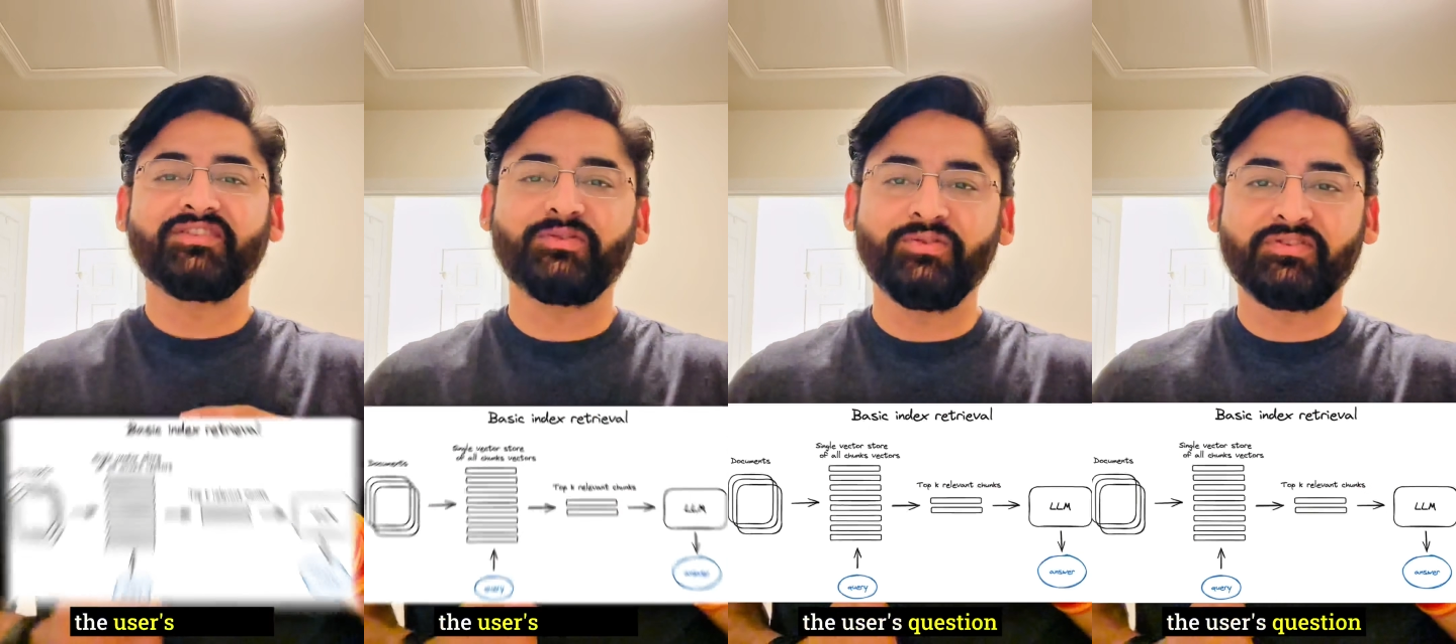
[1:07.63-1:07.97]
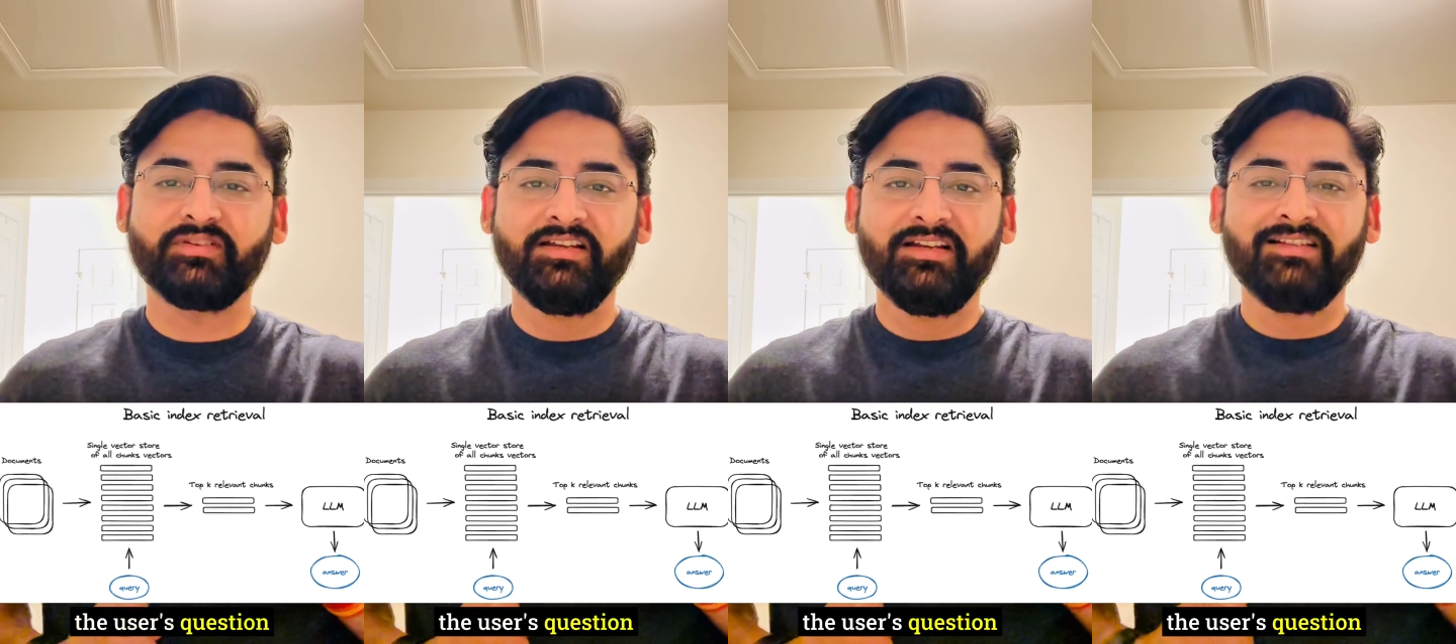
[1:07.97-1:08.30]

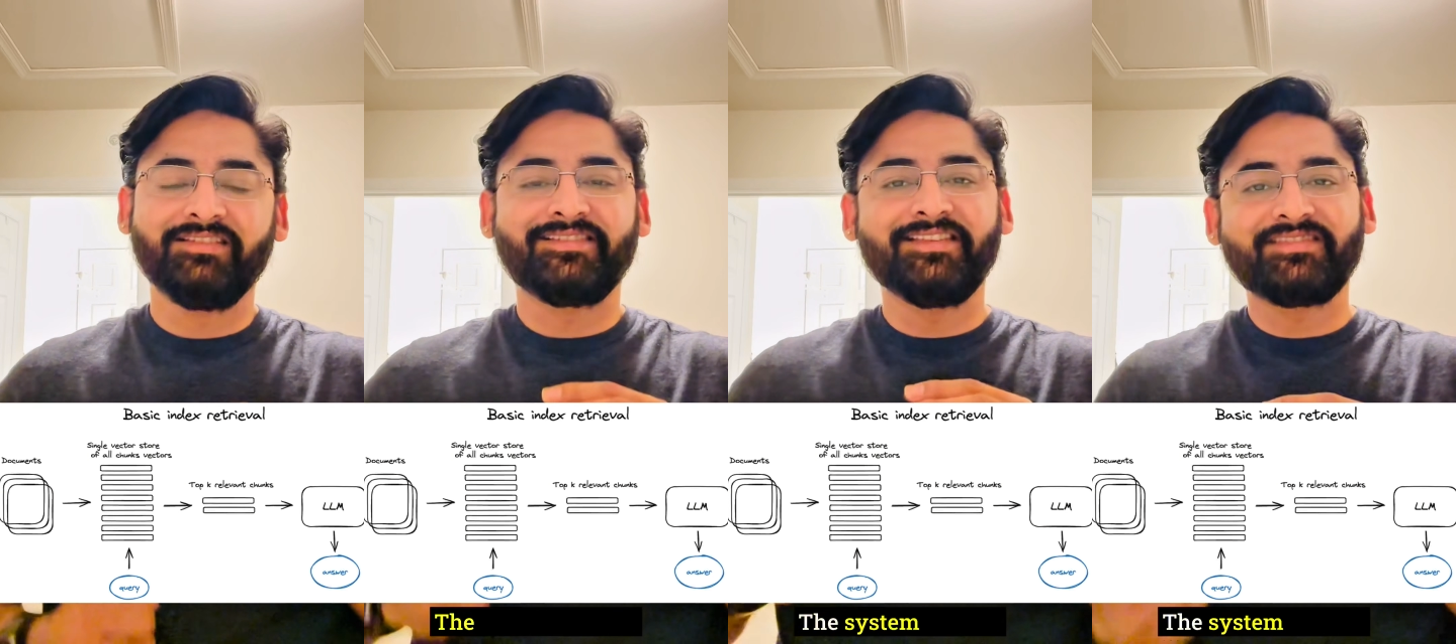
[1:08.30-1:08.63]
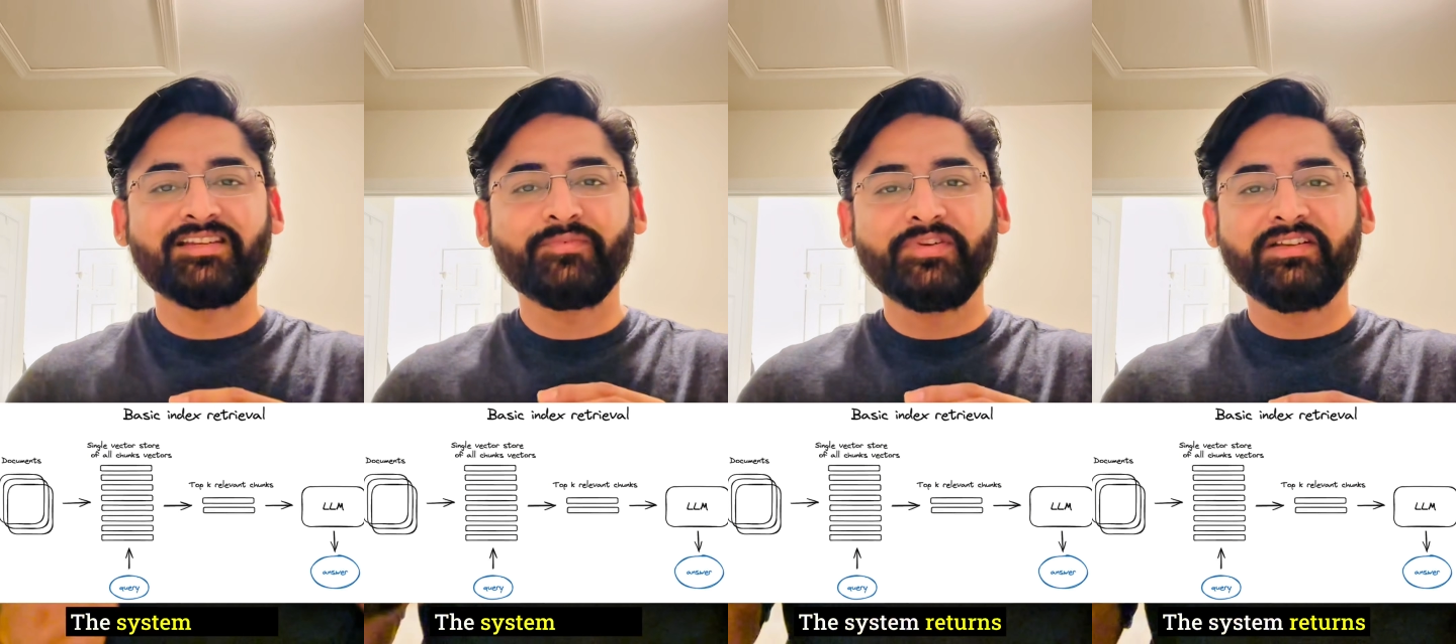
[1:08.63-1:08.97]
question. The
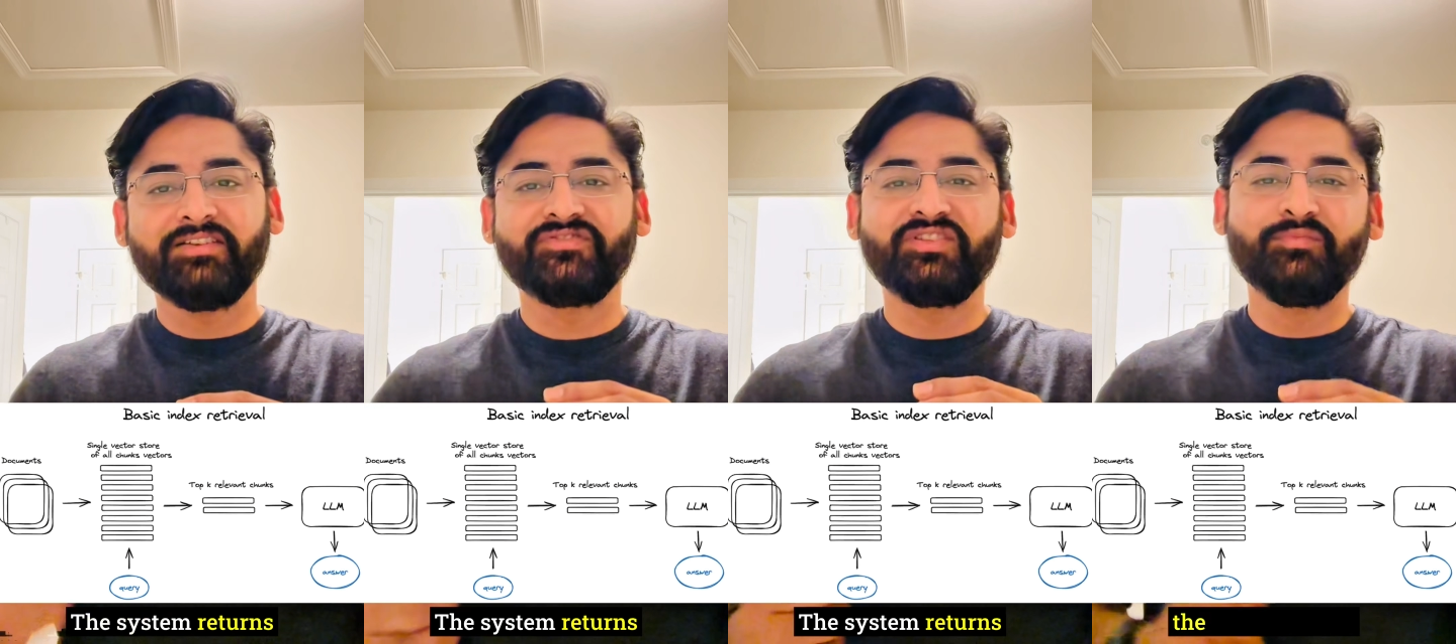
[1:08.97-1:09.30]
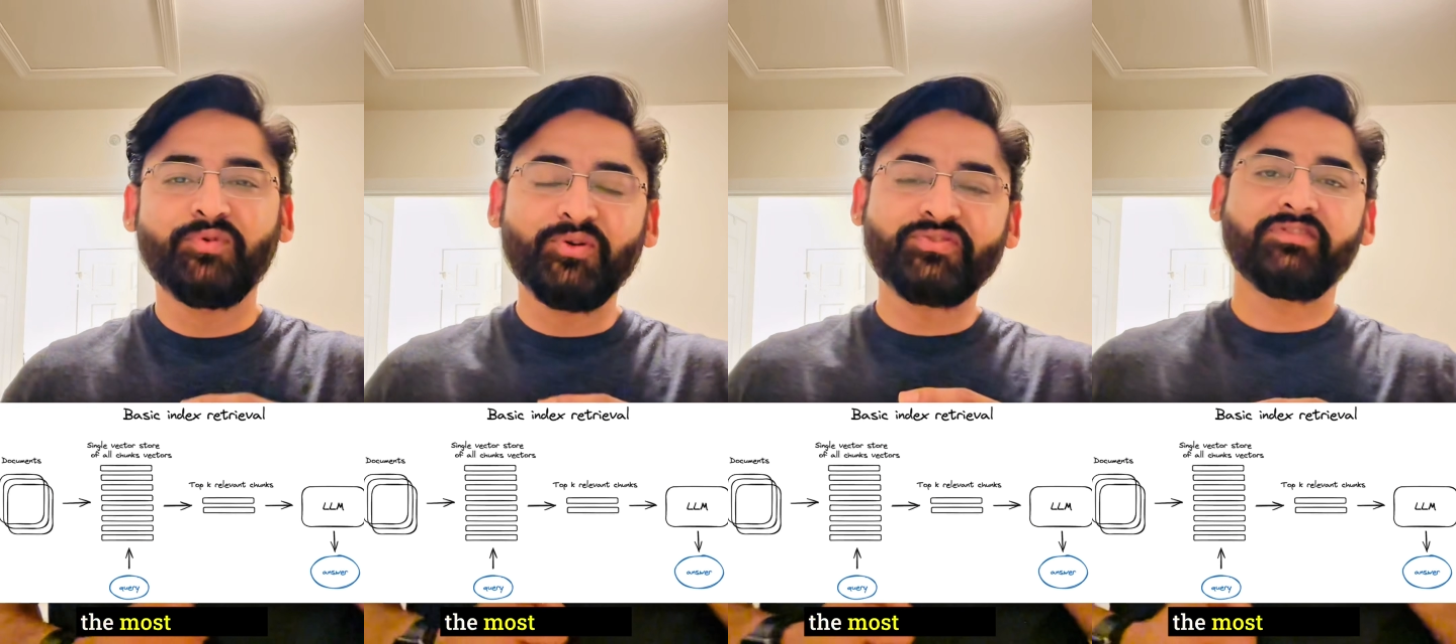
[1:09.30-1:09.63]
system returns the
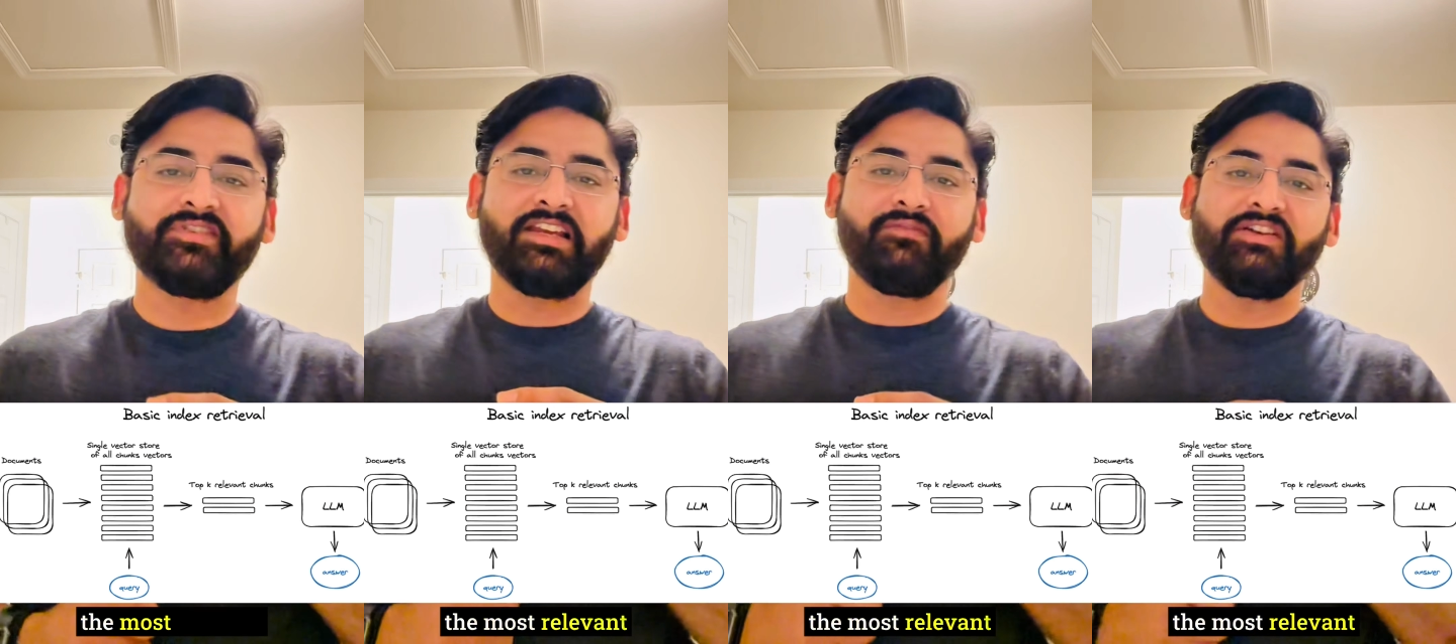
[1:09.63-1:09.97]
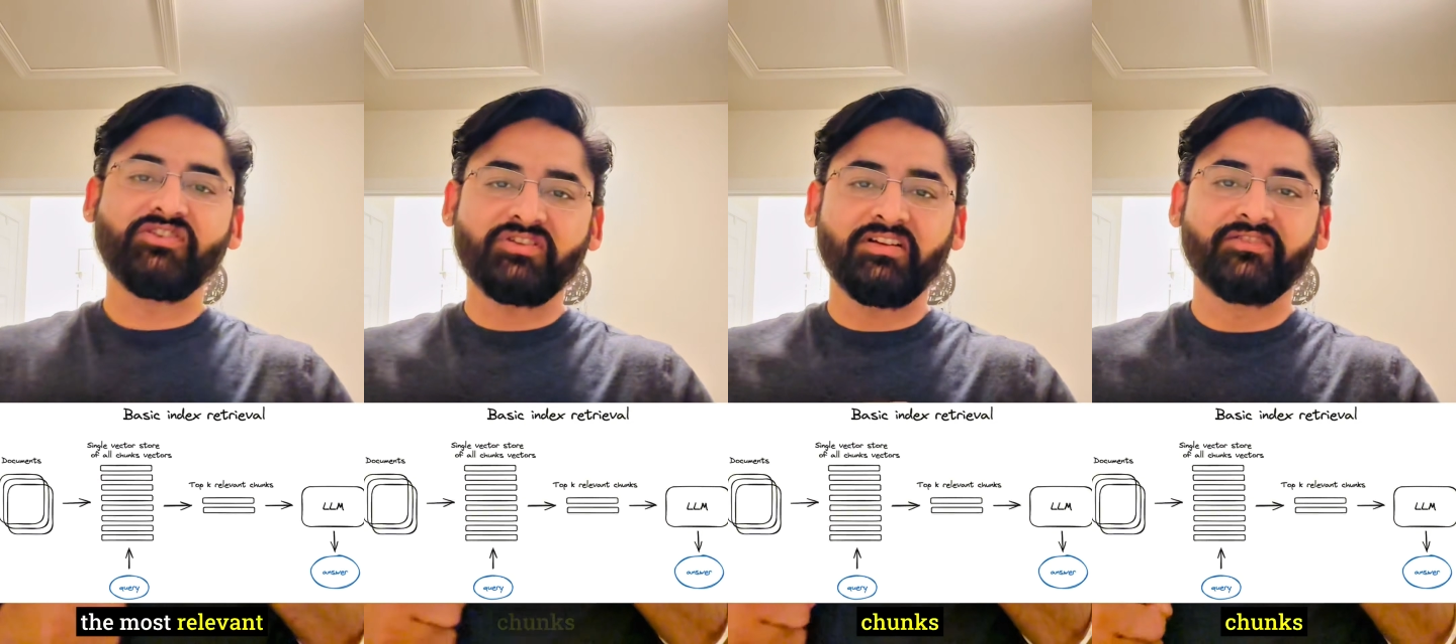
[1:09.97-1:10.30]
most
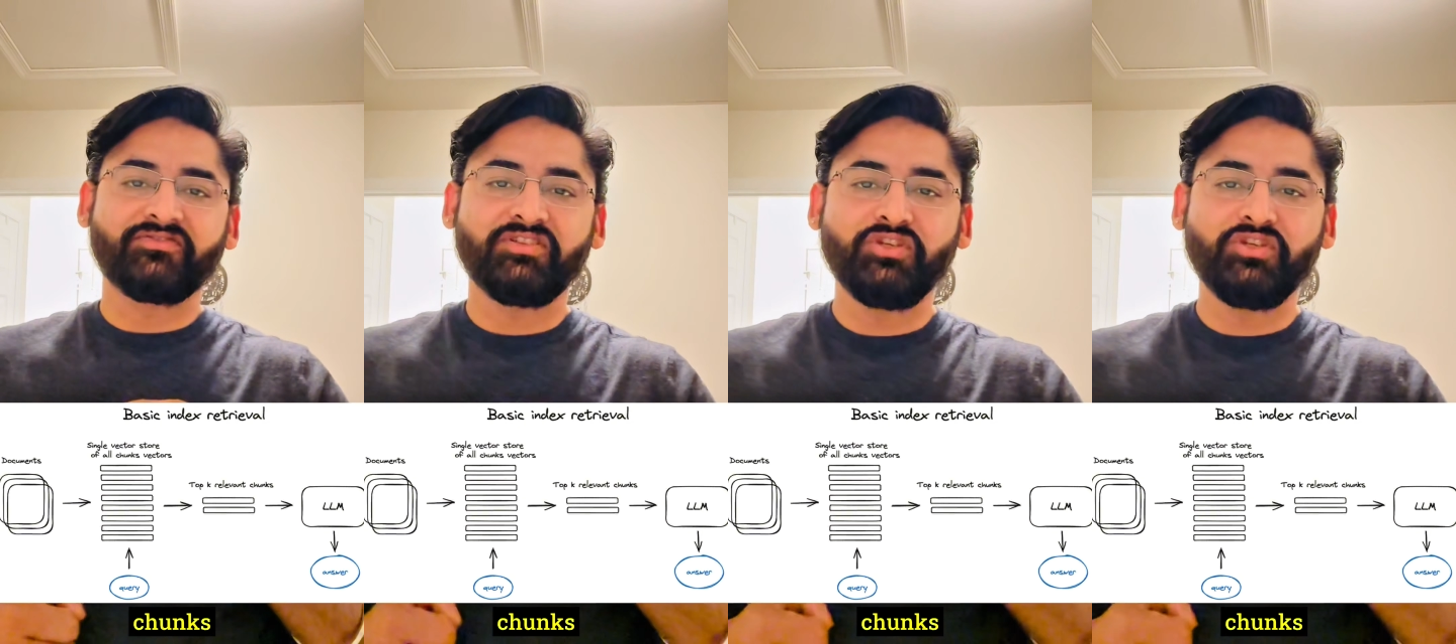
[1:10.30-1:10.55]
relevant chunks,